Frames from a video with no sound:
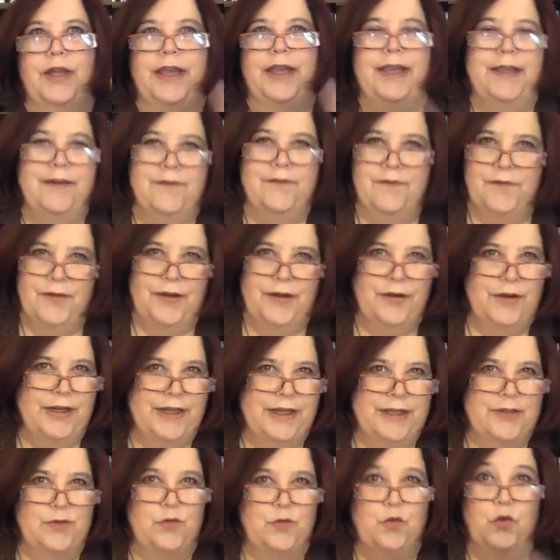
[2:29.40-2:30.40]
in
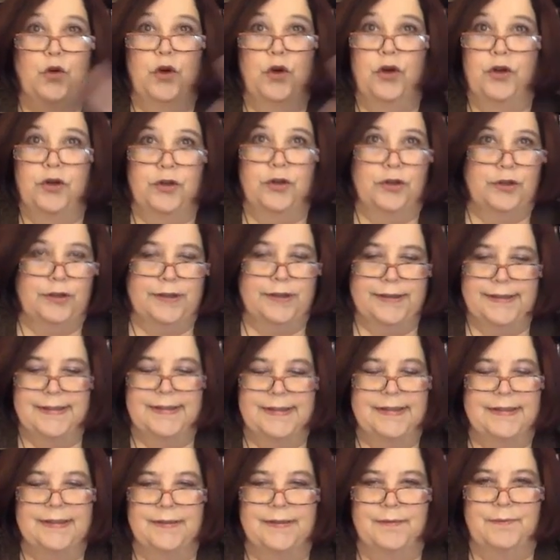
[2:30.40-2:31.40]
various
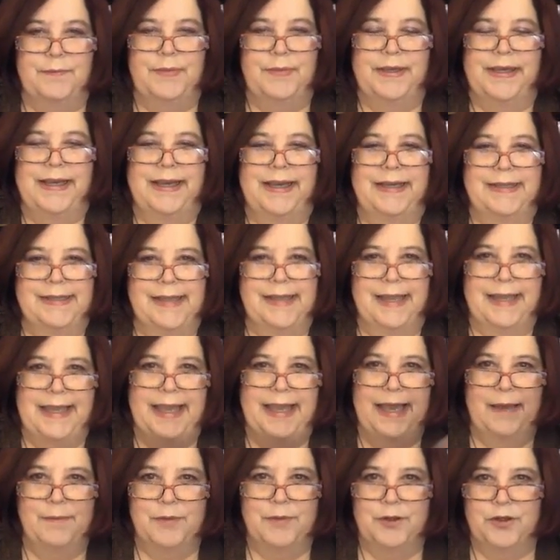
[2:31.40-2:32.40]
worlds because I
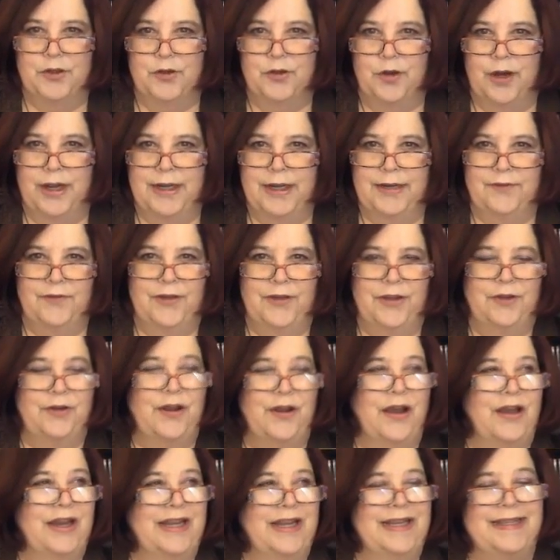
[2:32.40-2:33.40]
kept trying to
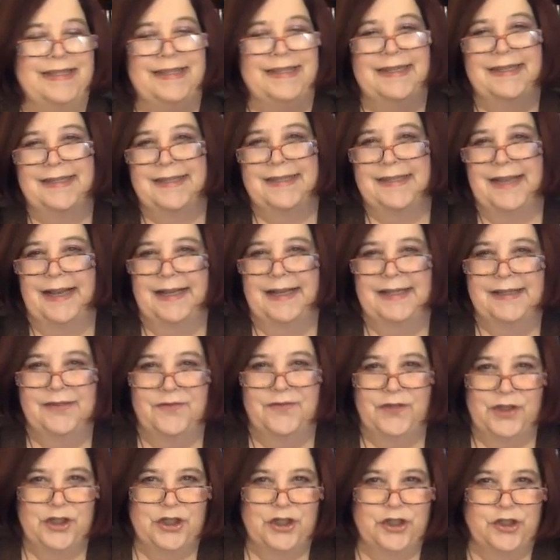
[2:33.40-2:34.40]
figure out, is it a science
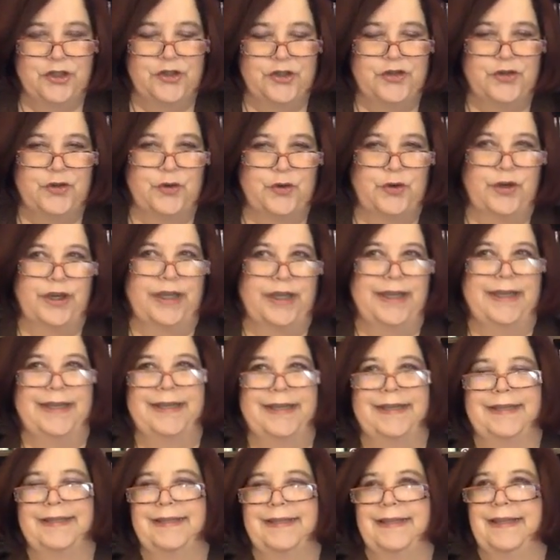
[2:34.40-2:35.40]
fiction story?
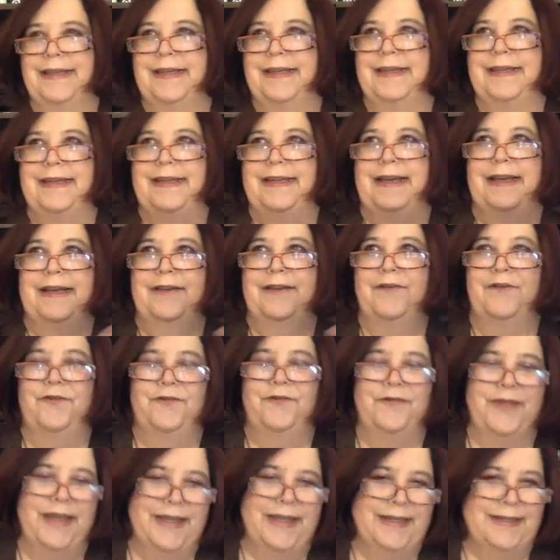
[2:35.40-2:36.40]
Is it a
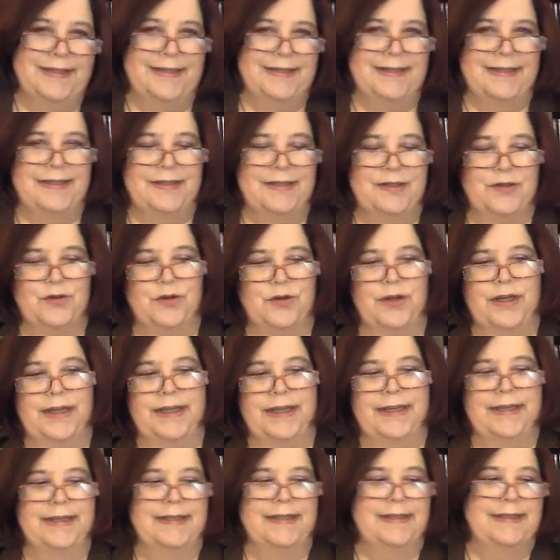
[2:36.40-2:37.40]
fantasy
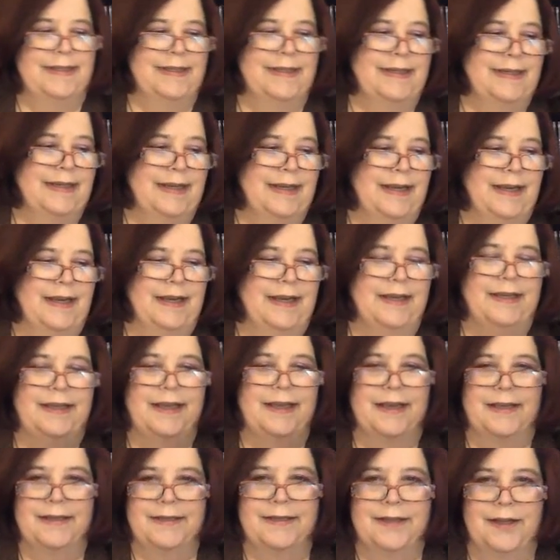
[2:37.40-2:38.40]
story? Is it
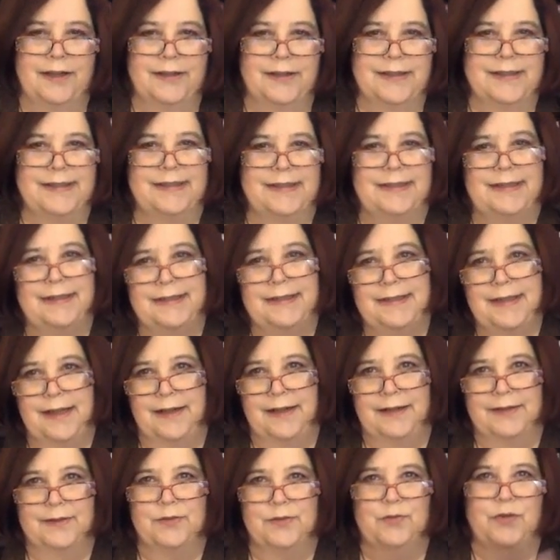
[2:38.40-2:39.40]
young adult? Is it
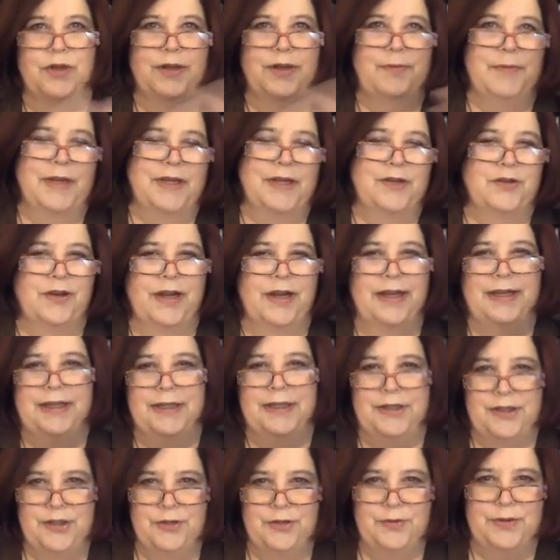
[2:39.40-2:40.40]
adult? What am I trying
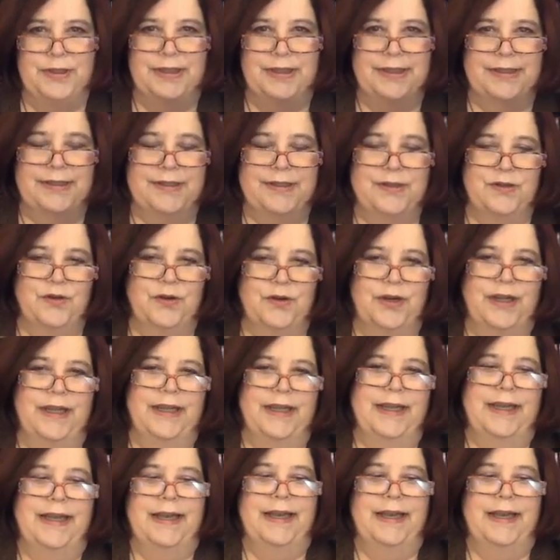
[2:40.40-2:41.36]
to do with this story?